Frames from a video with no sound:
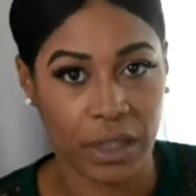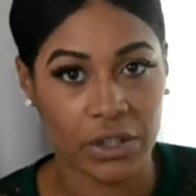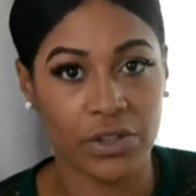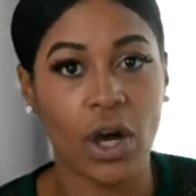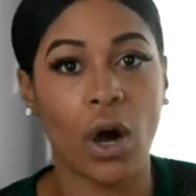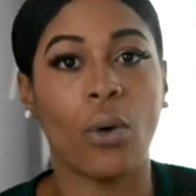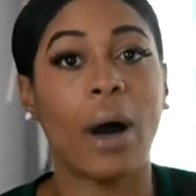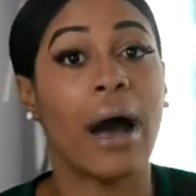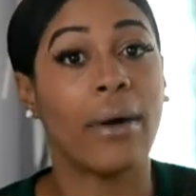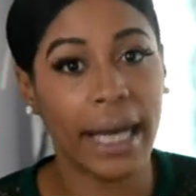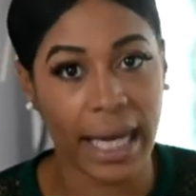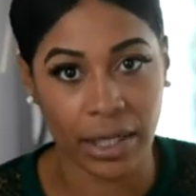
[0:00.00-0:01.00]
So how
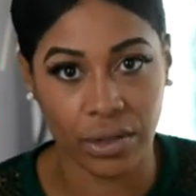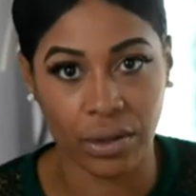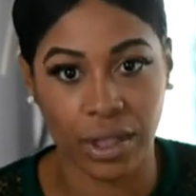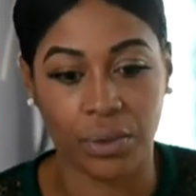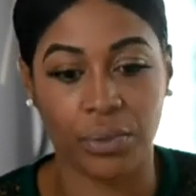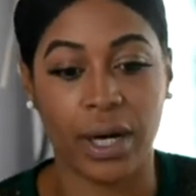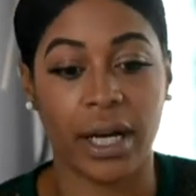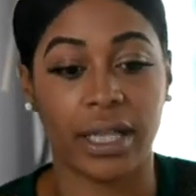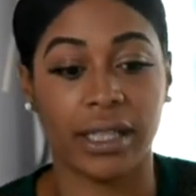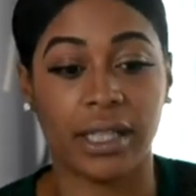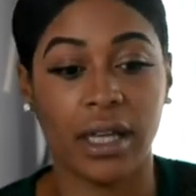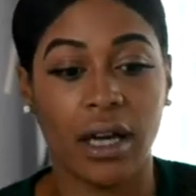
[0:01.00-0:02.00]
I handle it
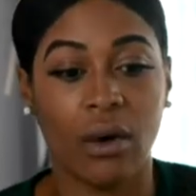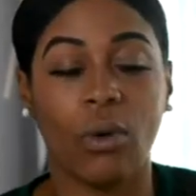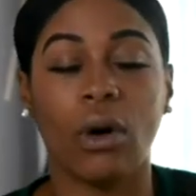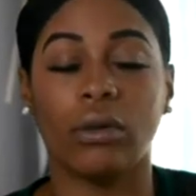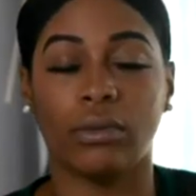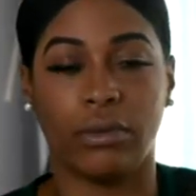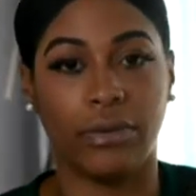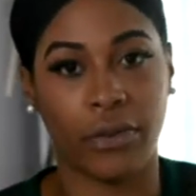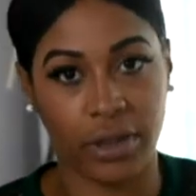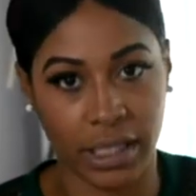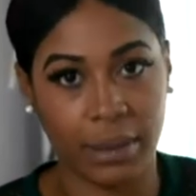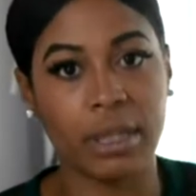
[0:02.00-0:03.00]
was, well,
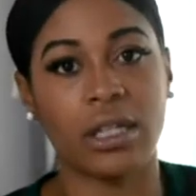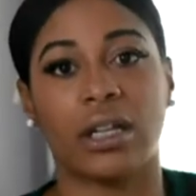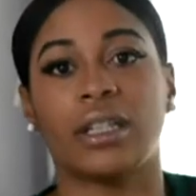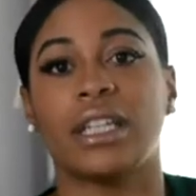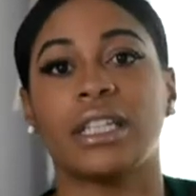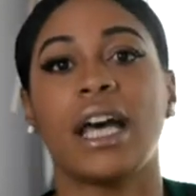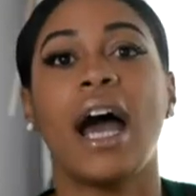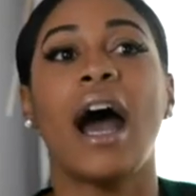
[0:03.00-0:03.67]
first, let me start this.